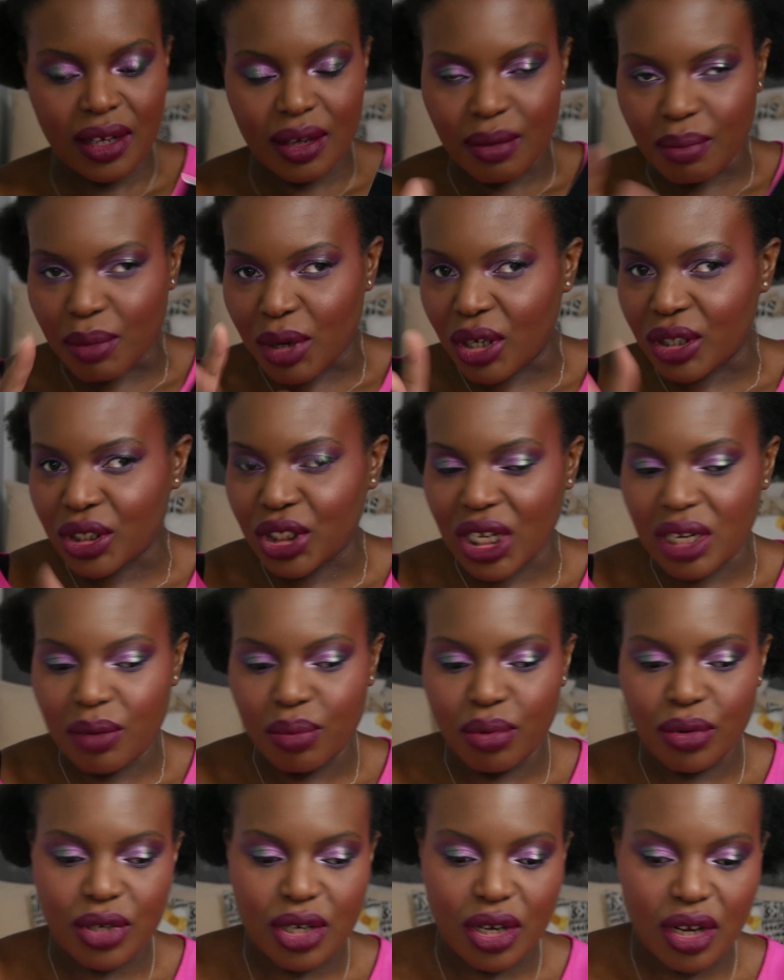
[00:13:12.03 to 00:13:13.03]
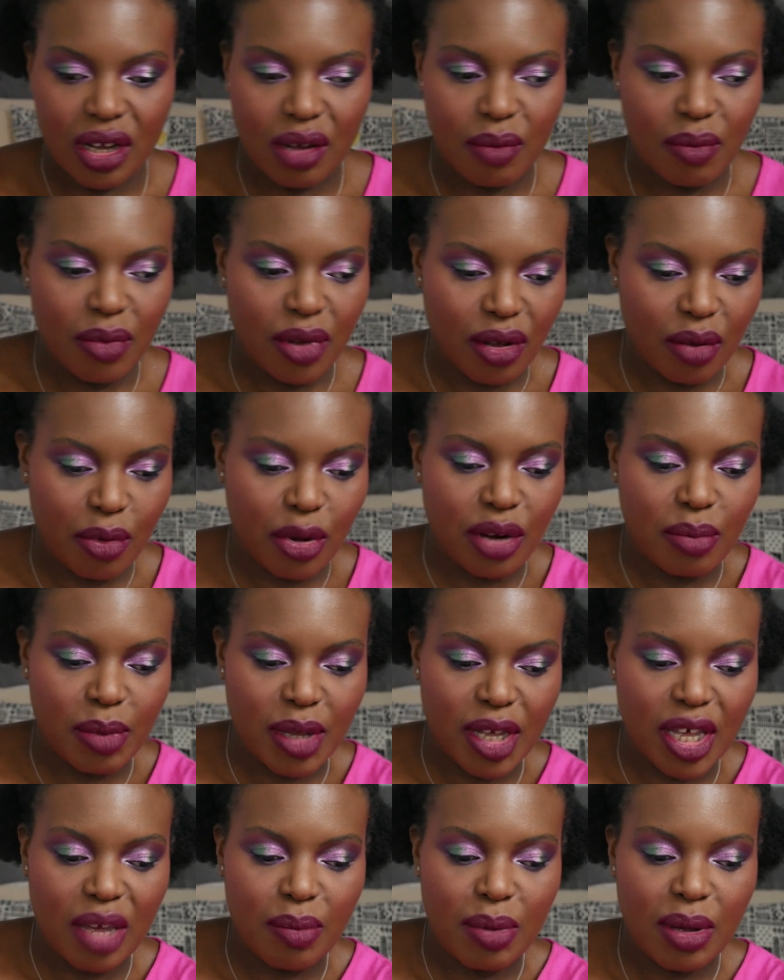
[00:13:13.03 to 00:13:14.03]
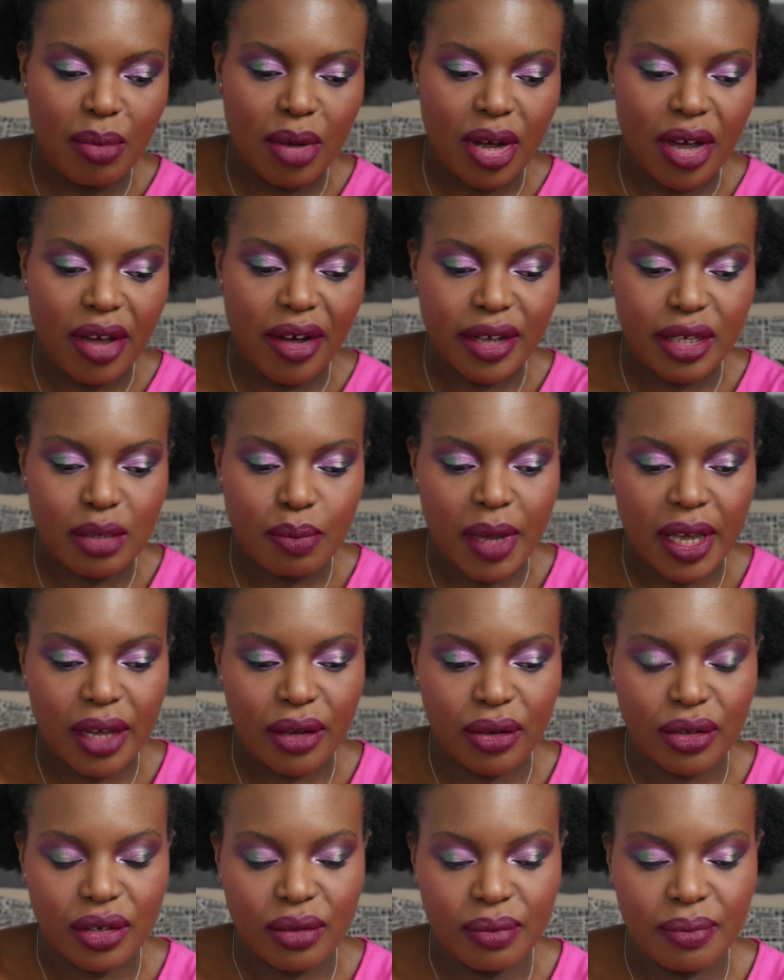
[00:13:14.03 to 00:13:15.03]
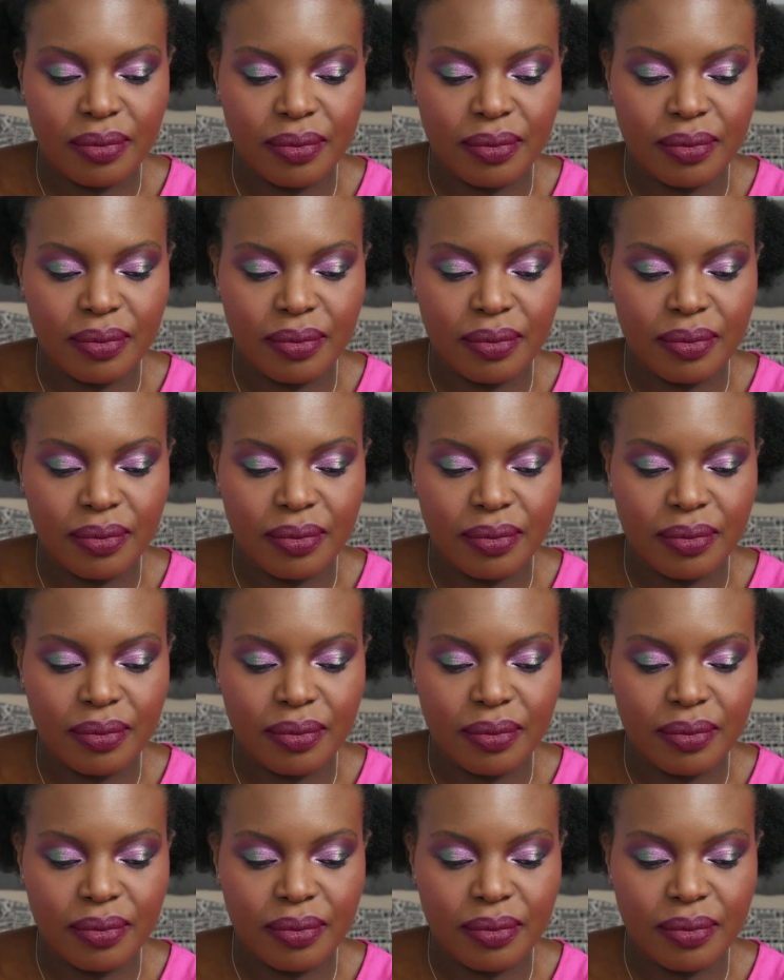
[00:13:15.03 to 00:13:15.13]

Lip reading: March, April time, I'm going to be keeping my eyes peeled.